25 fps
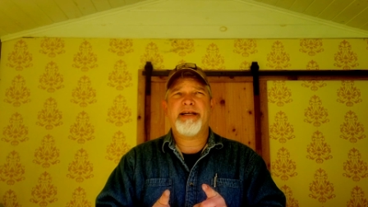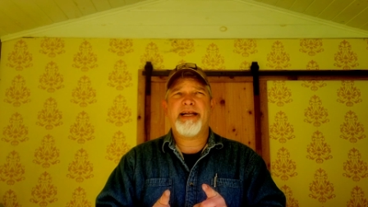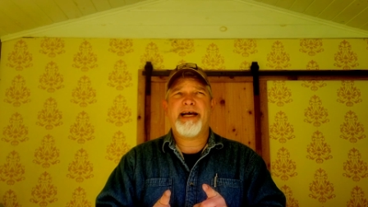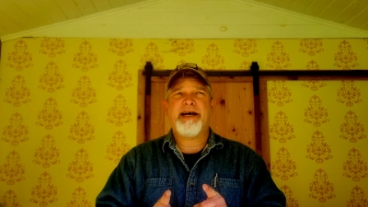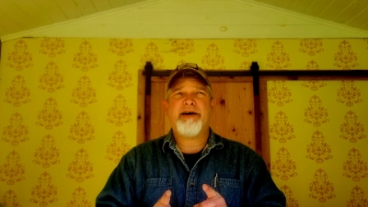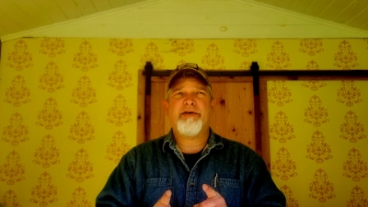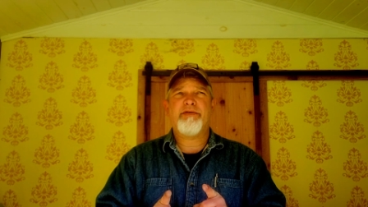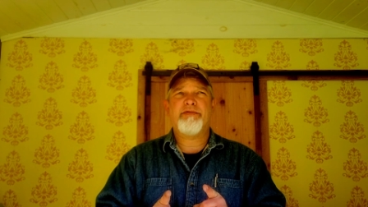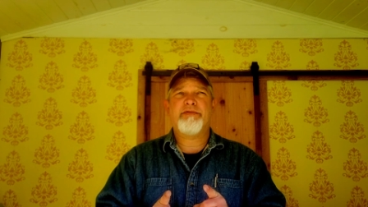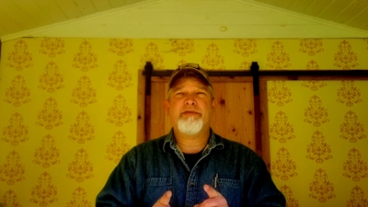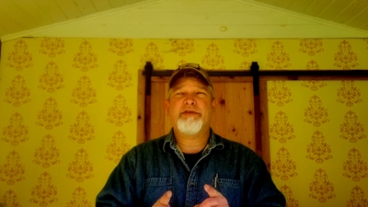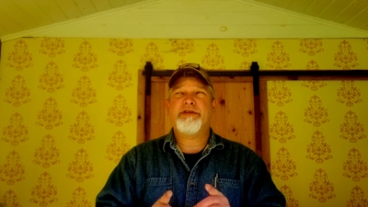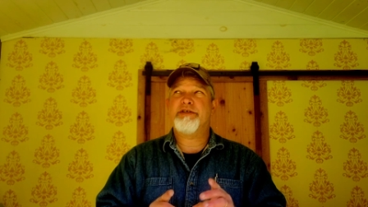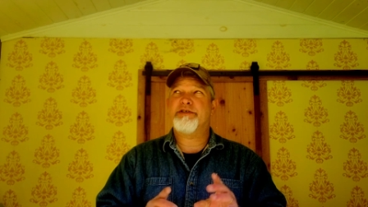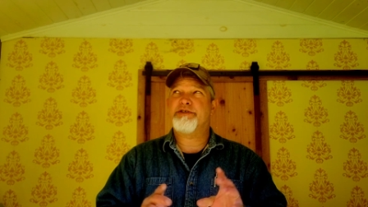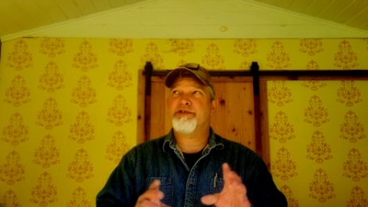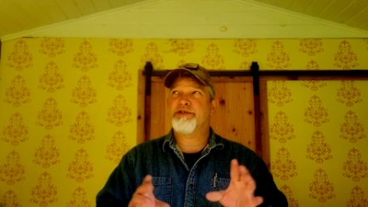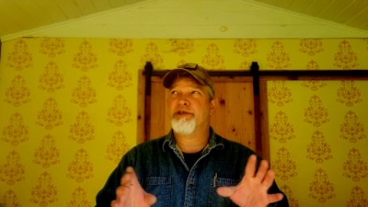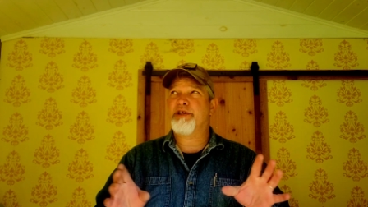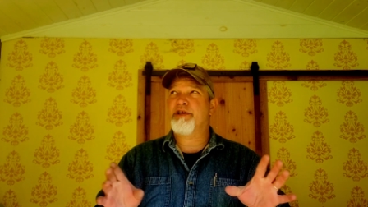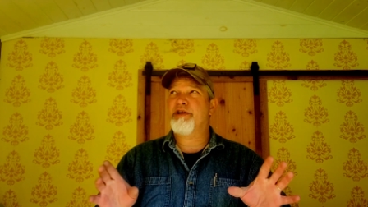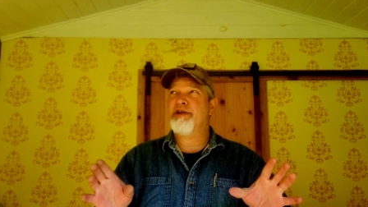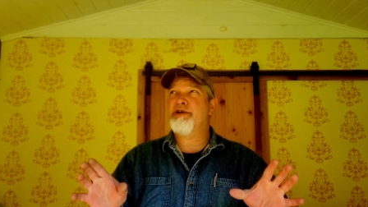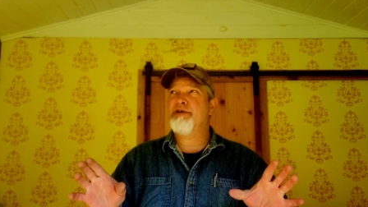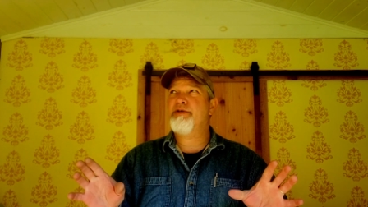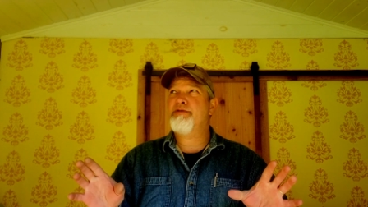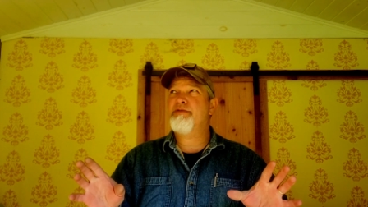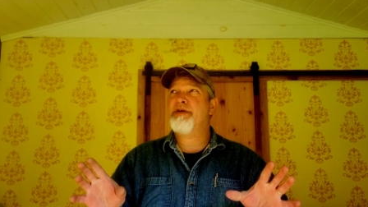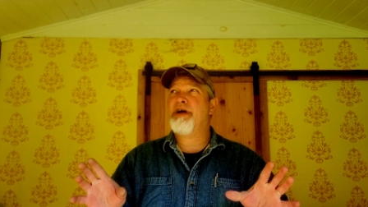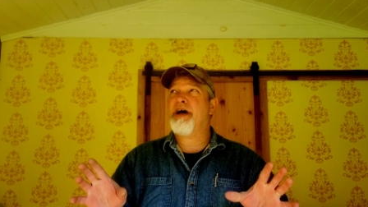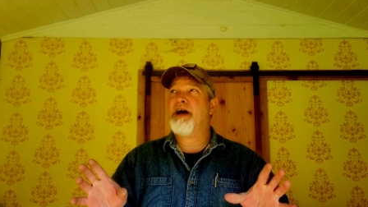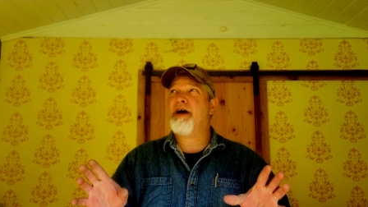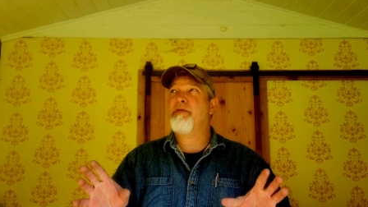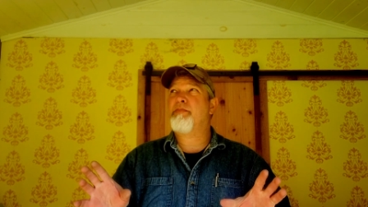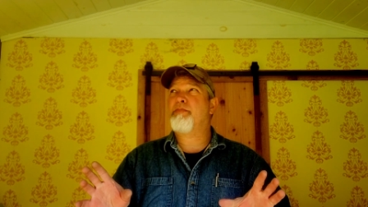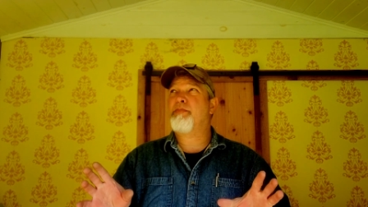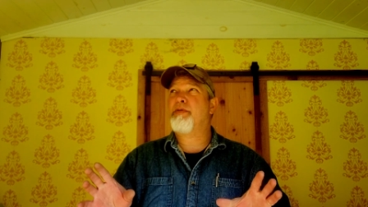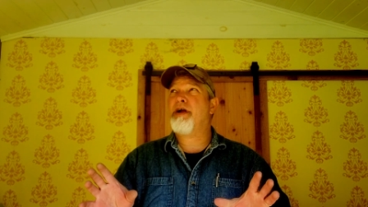Now, the saloon
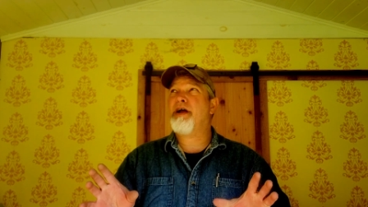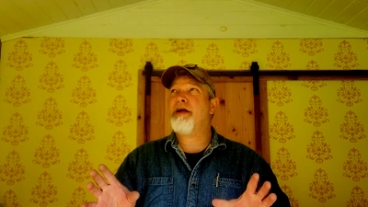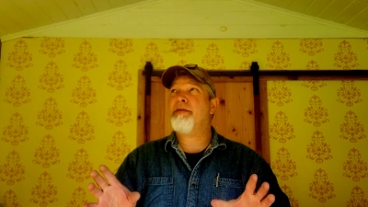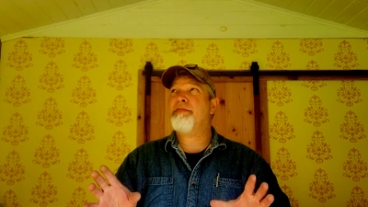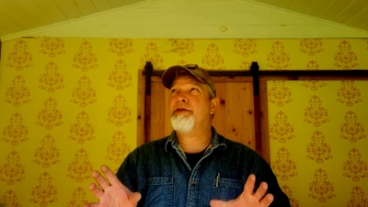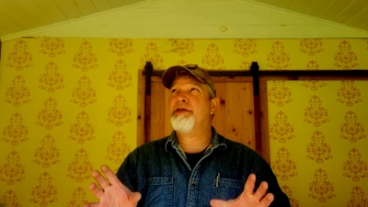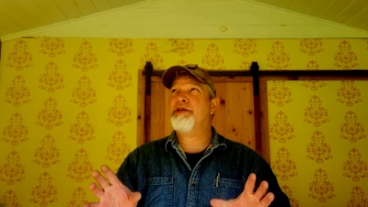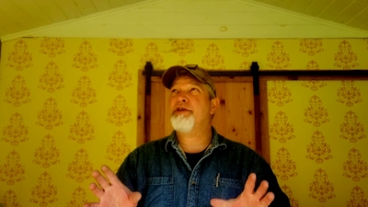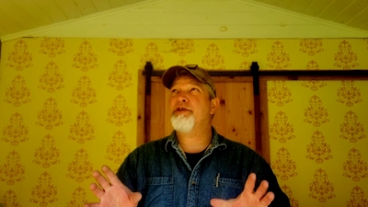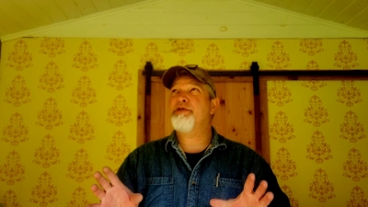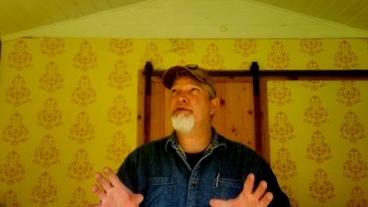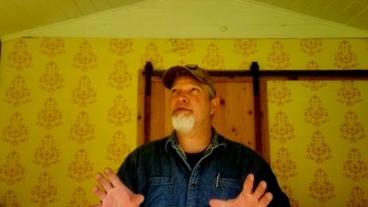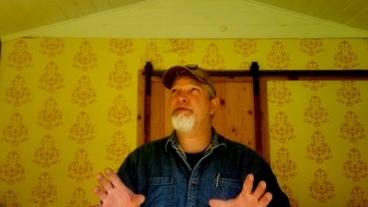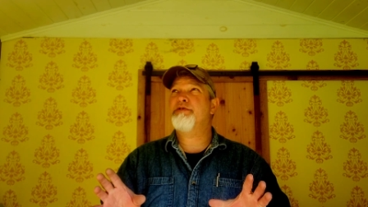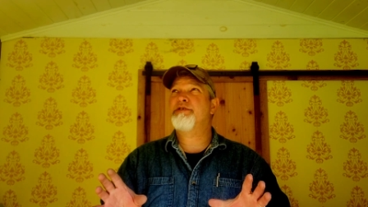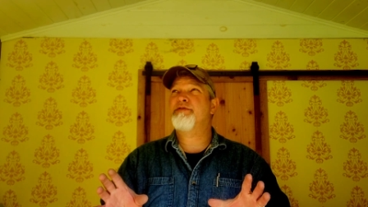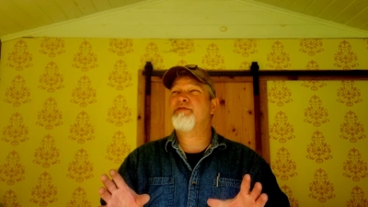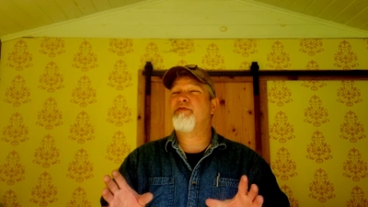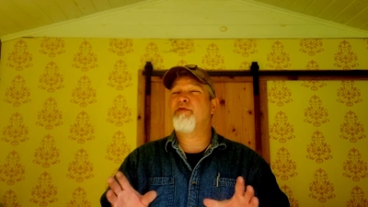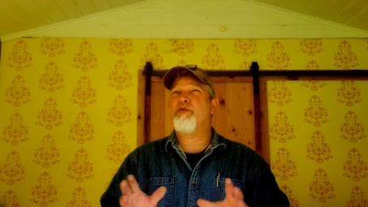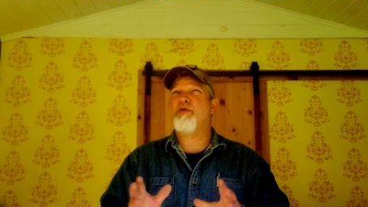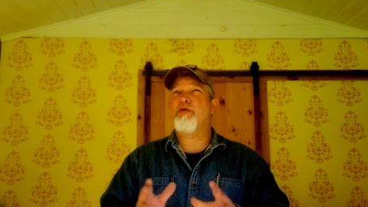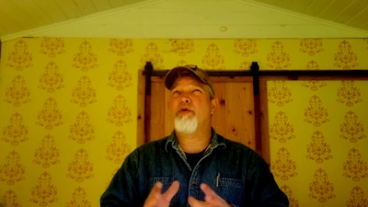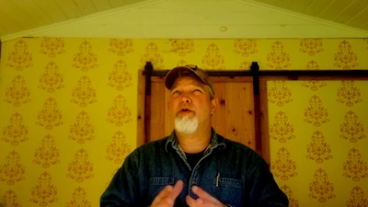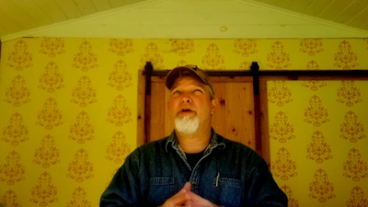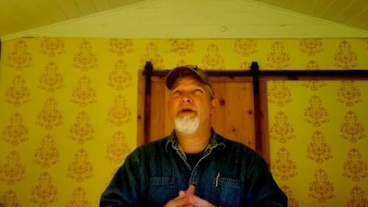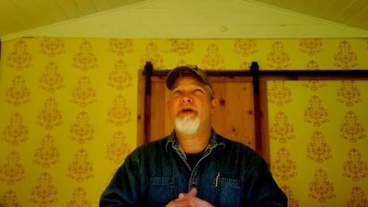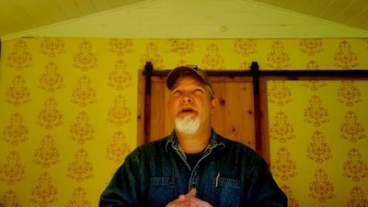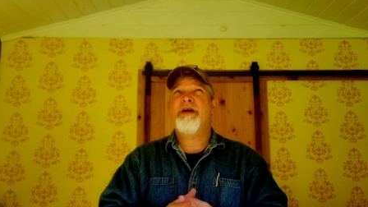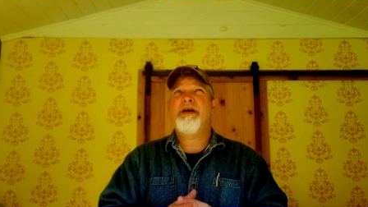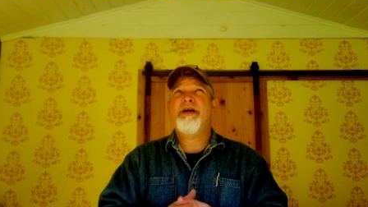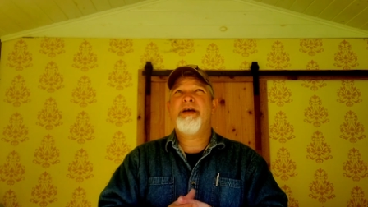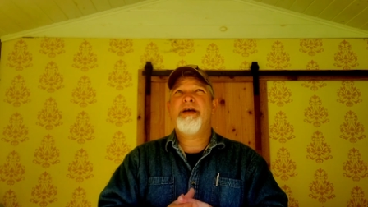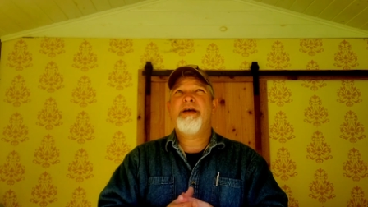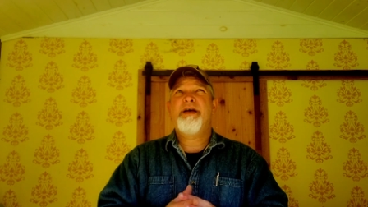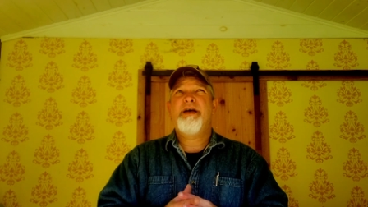I'll probably use for